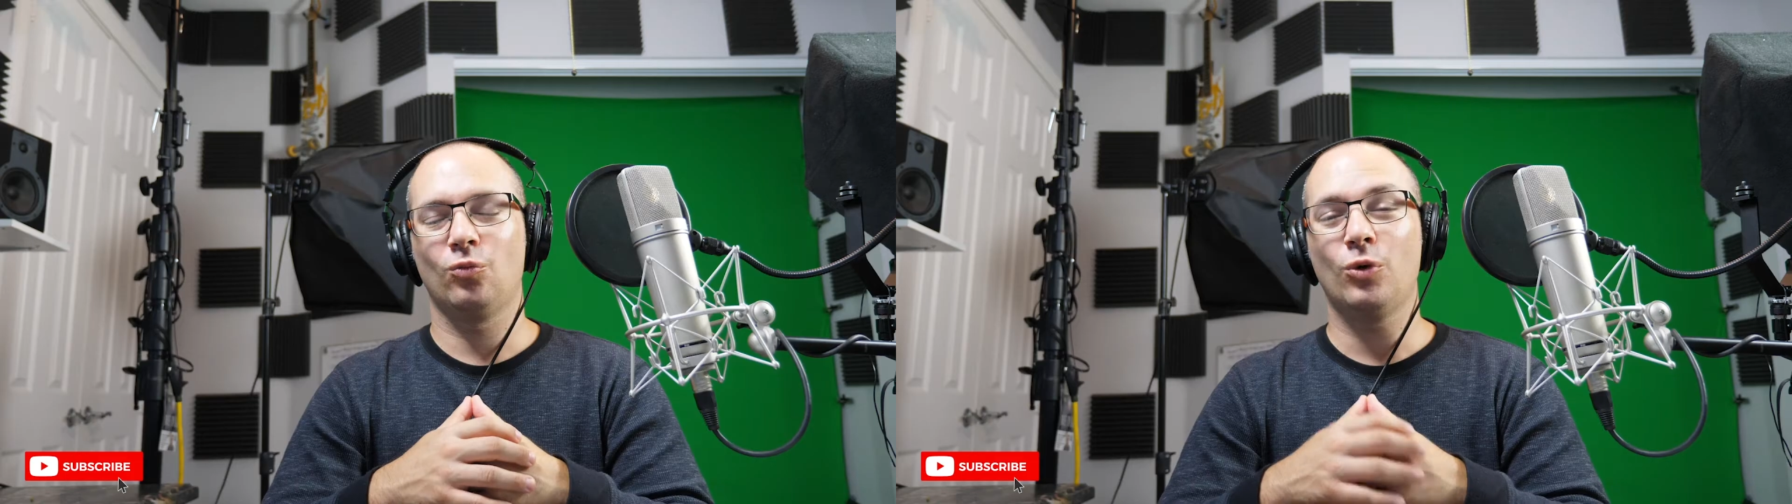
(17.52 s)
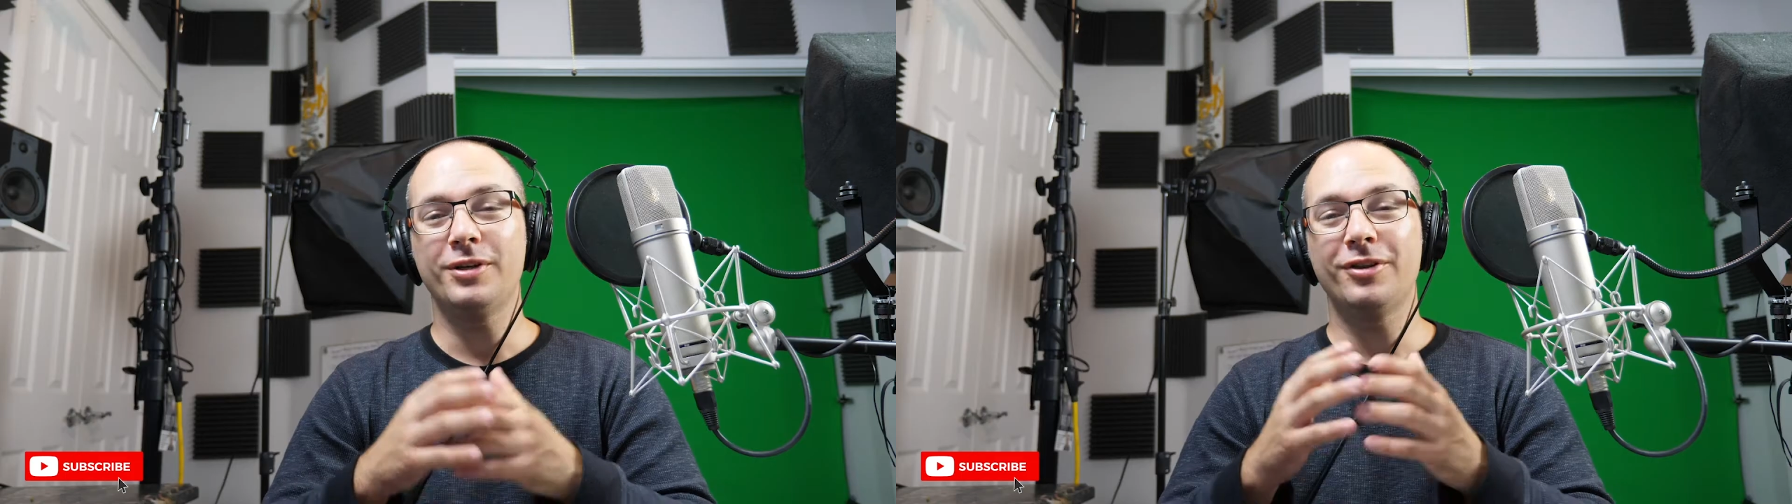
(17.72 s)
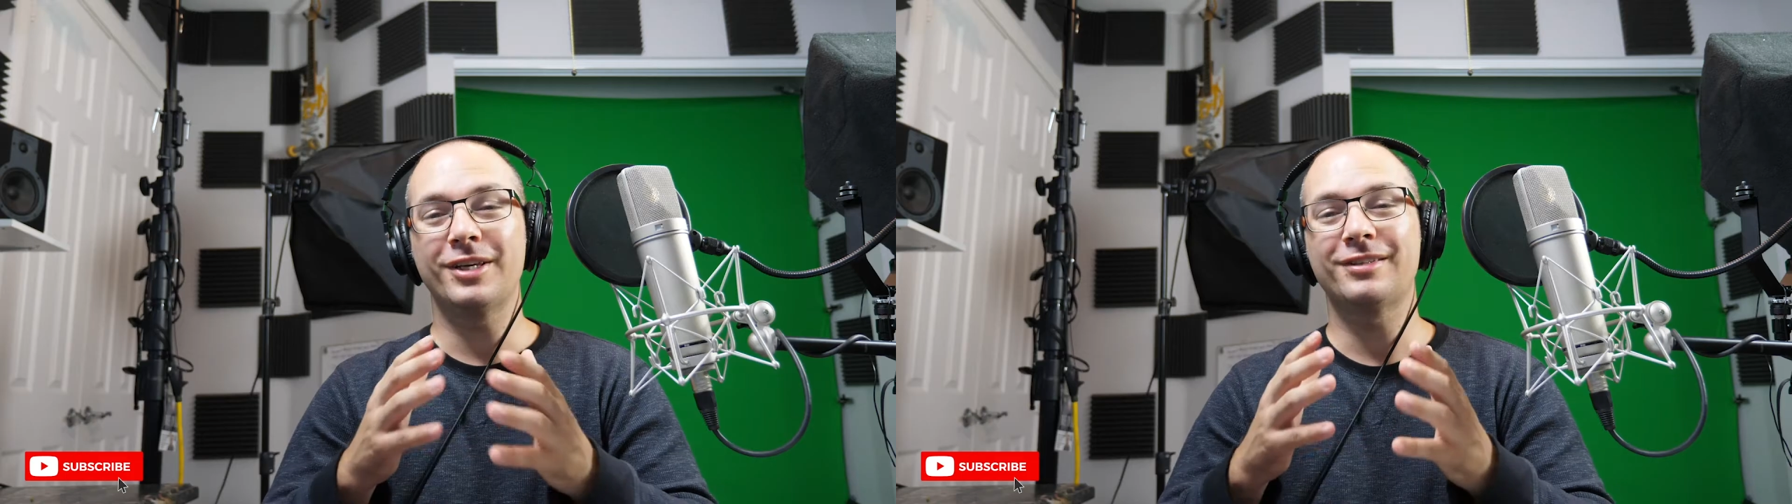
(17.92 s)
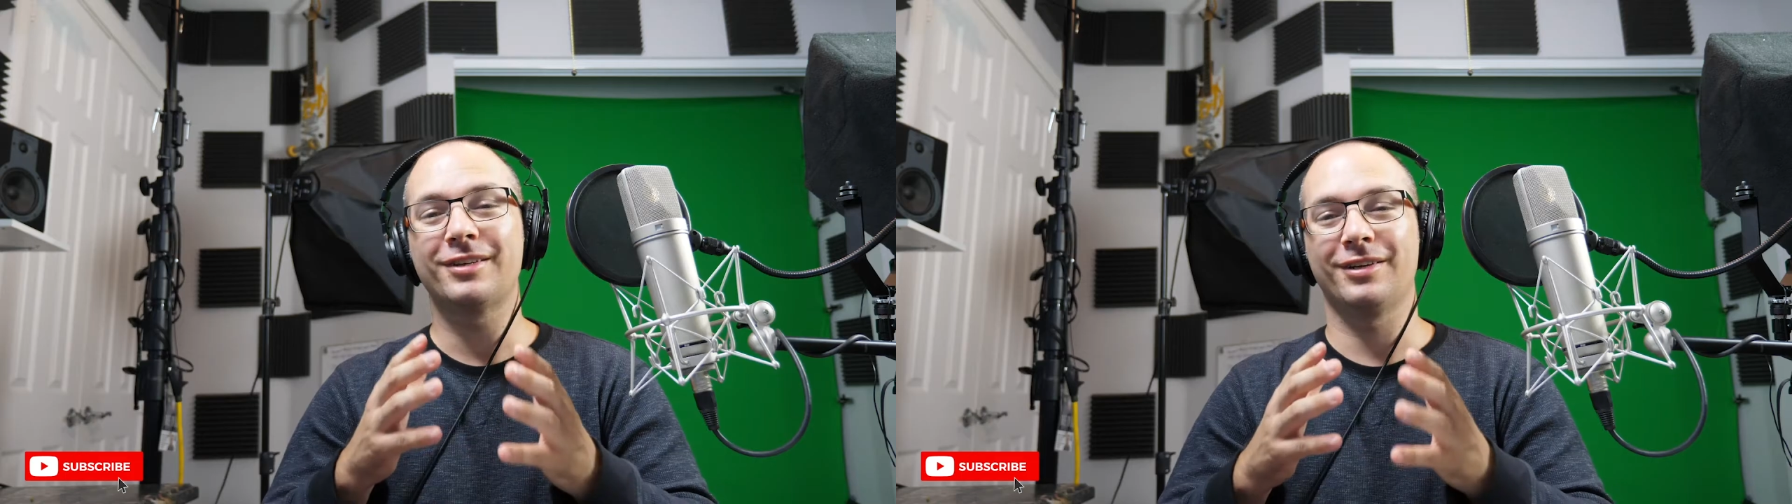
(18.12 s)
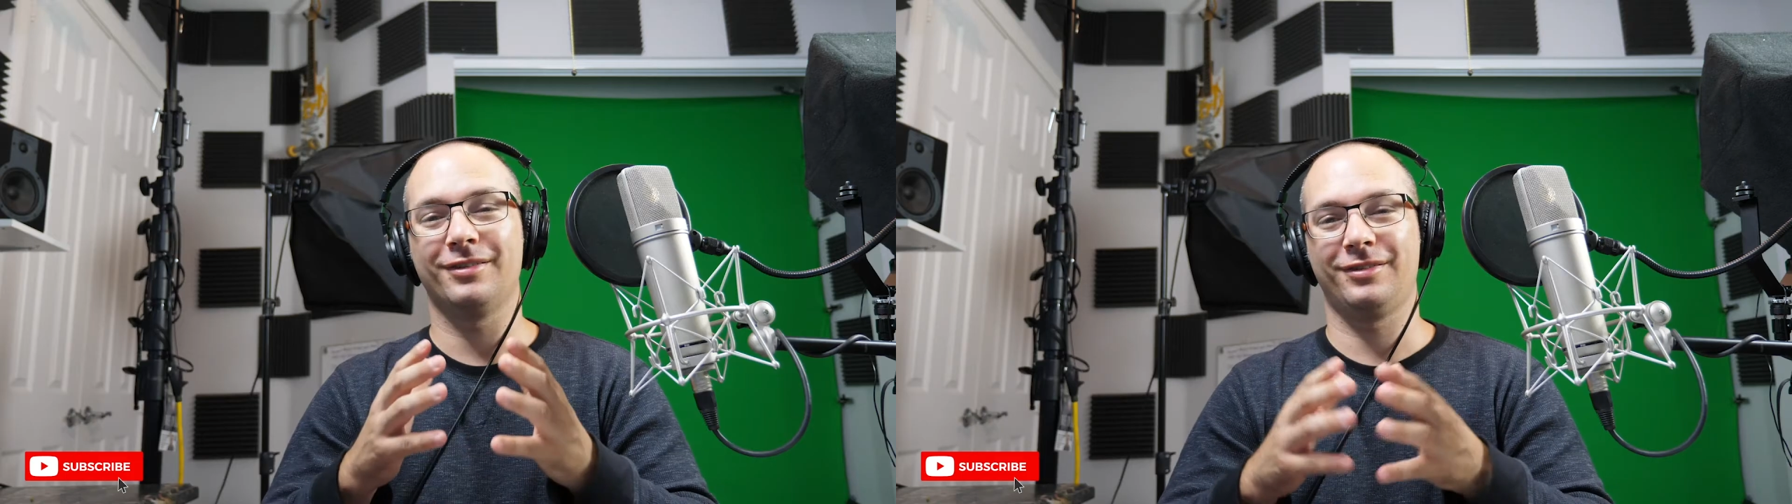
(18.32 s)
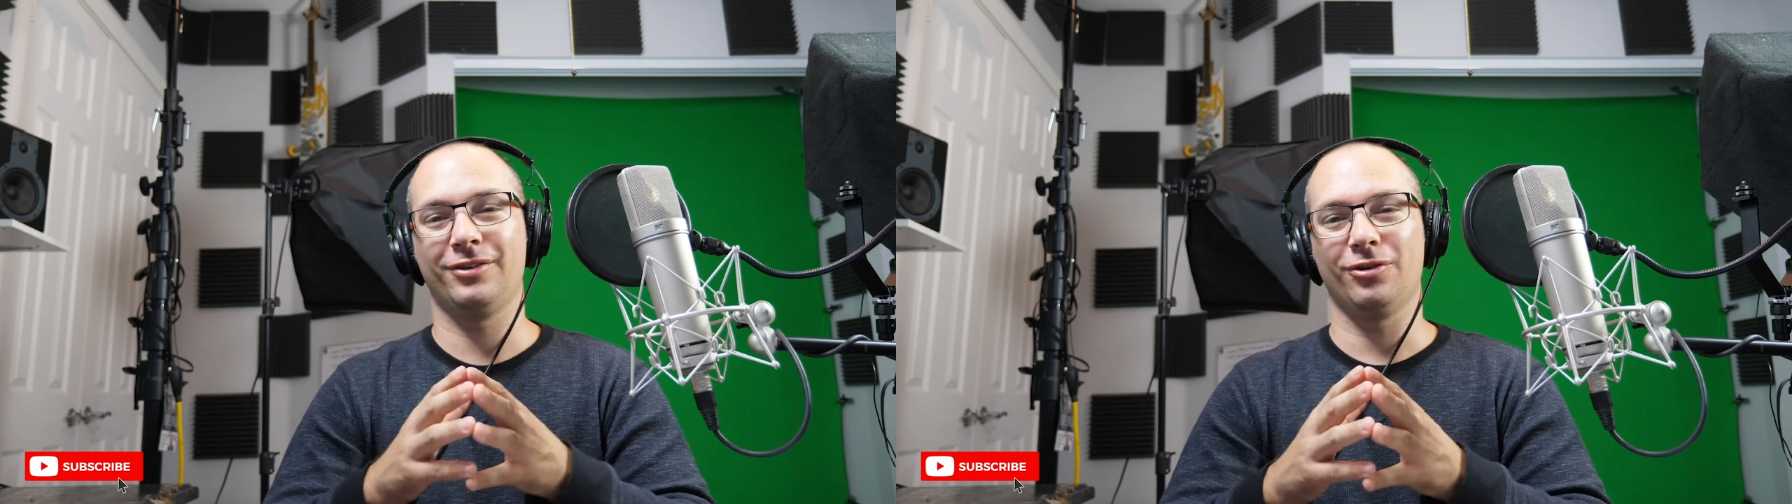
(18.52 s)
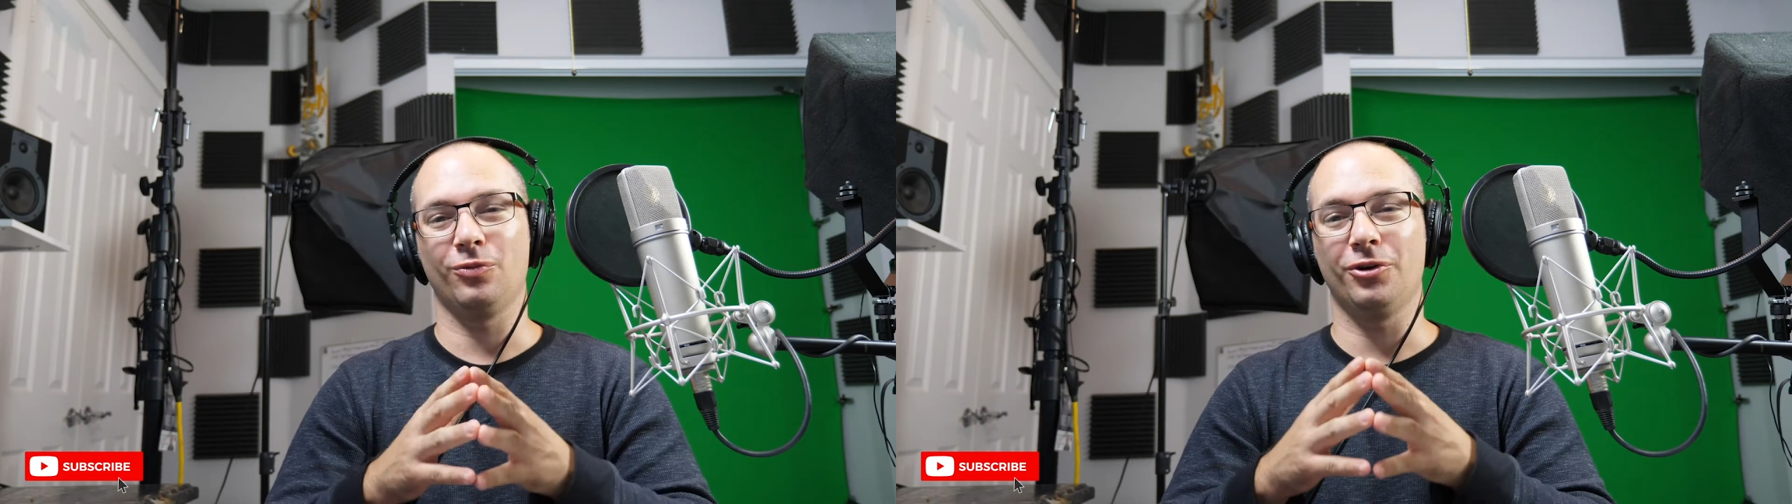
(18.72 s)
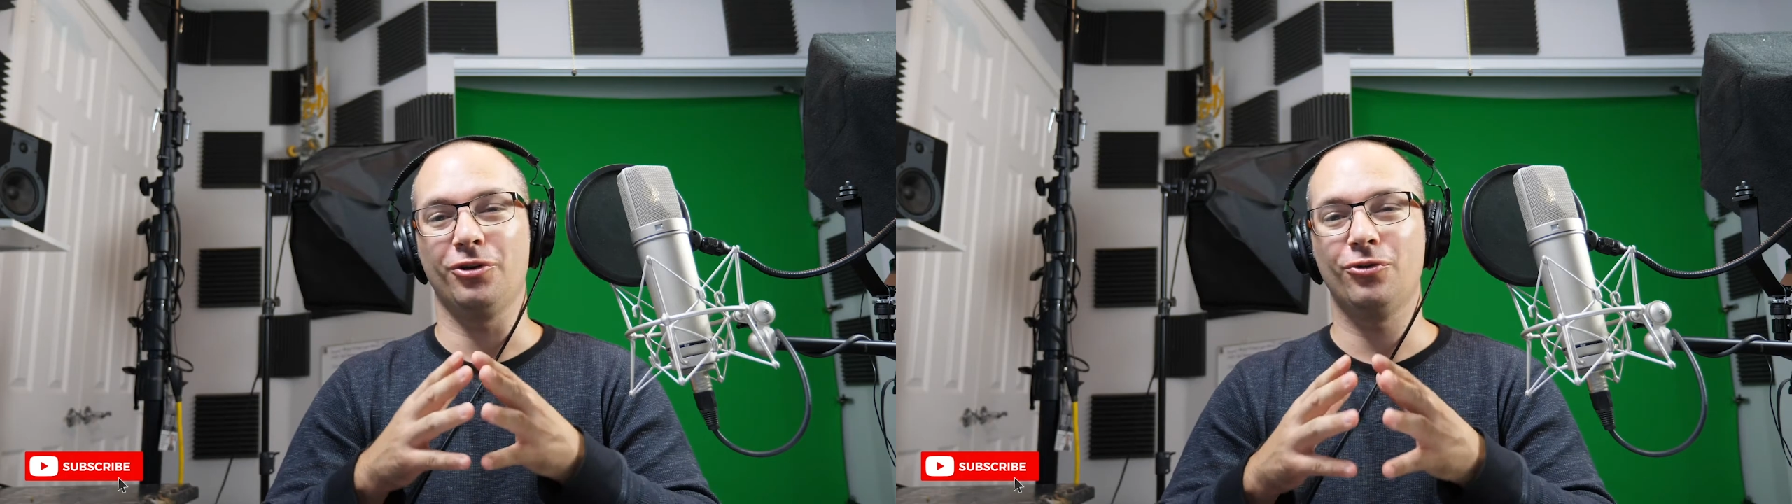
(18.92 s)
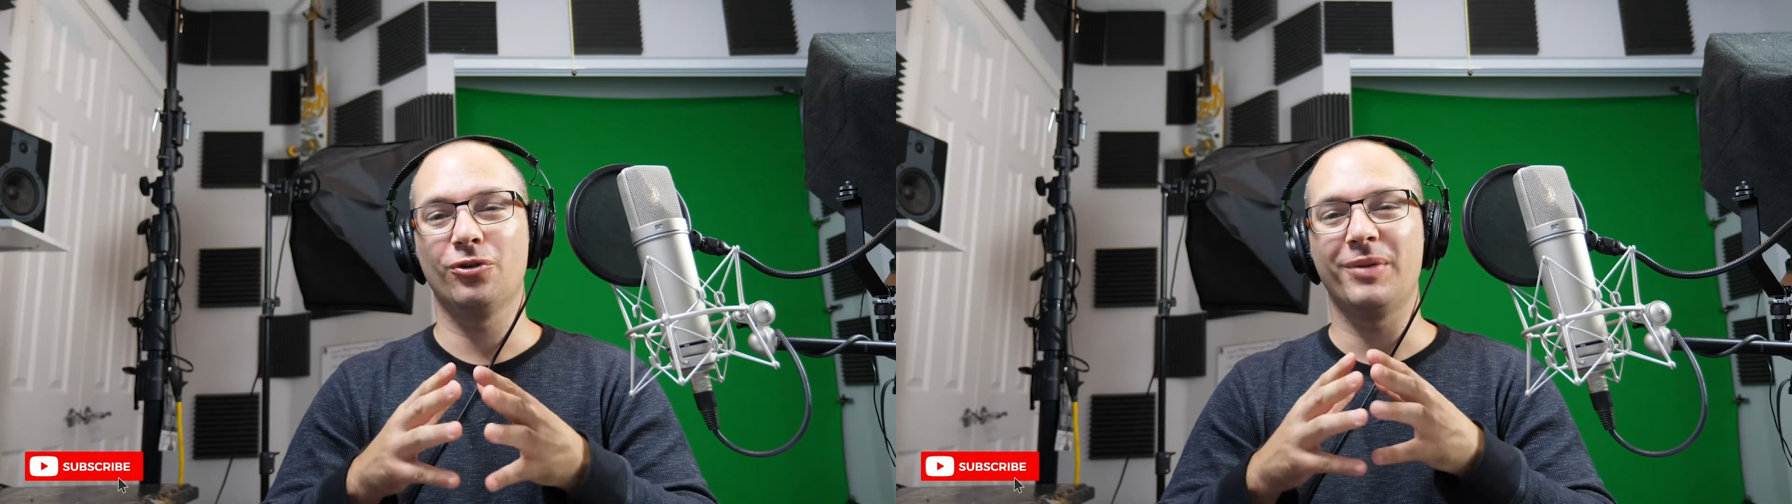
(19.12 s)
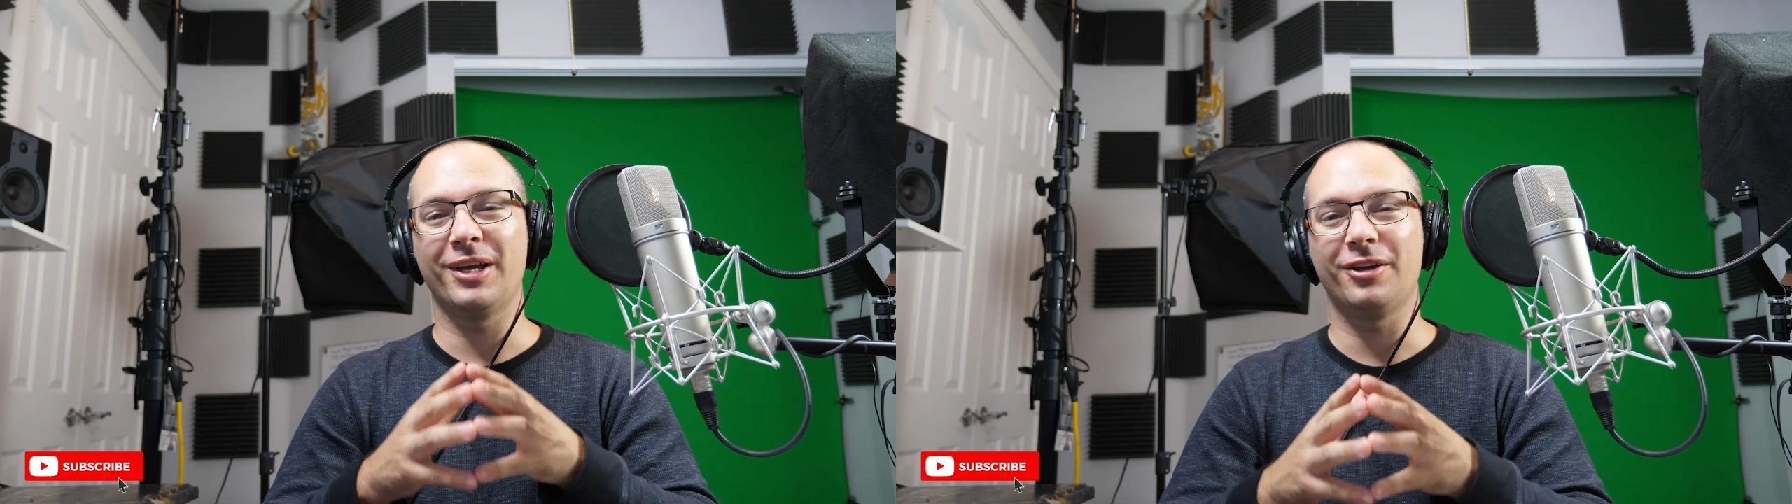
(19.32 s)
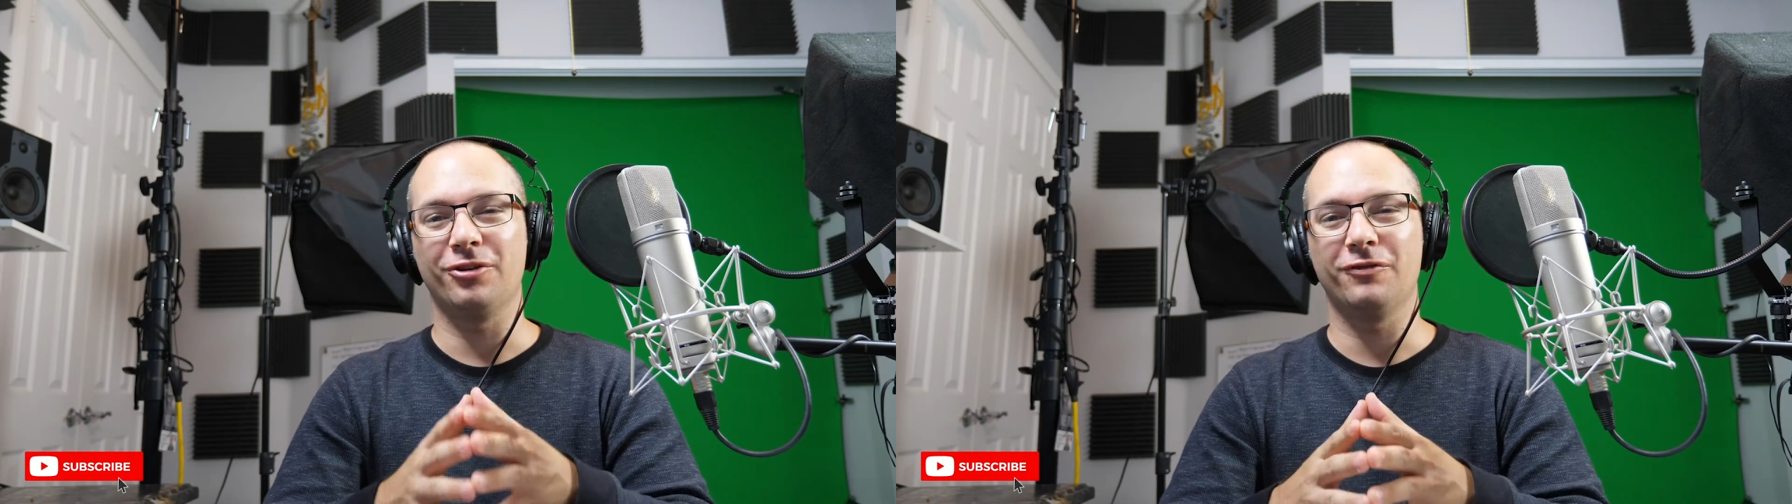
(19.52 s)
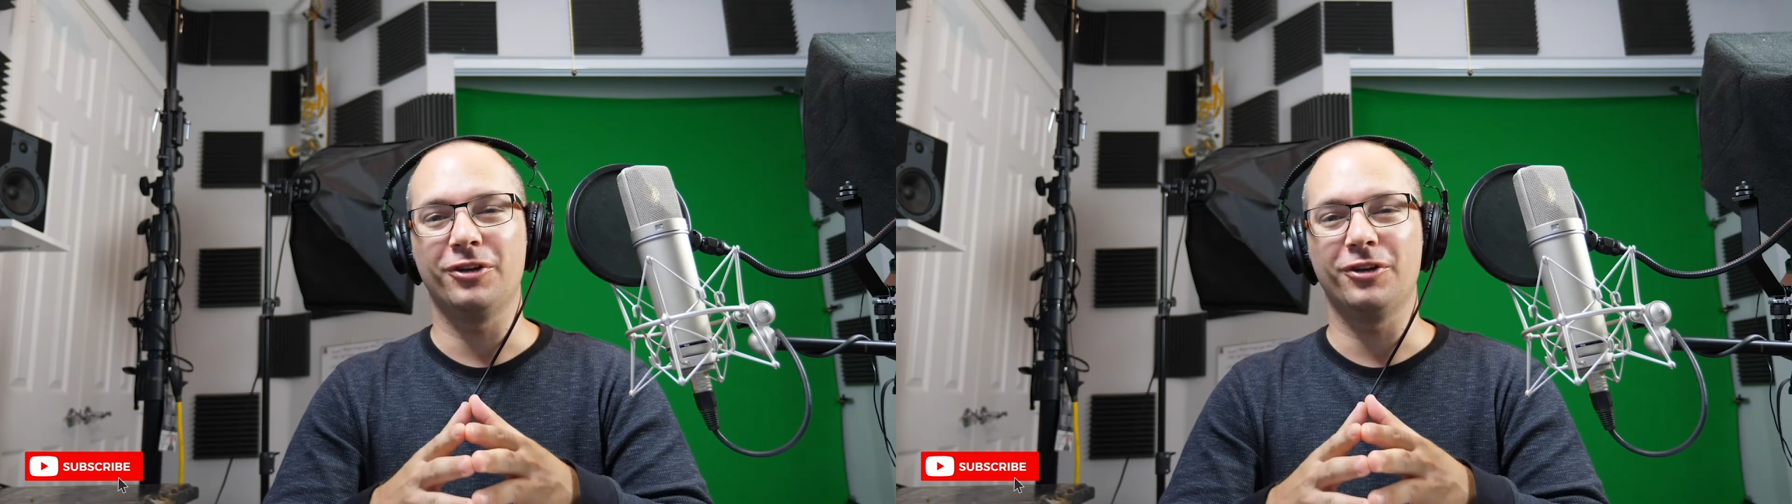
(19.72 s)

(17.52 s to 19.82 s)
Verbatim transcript: One thing to consider when you are making your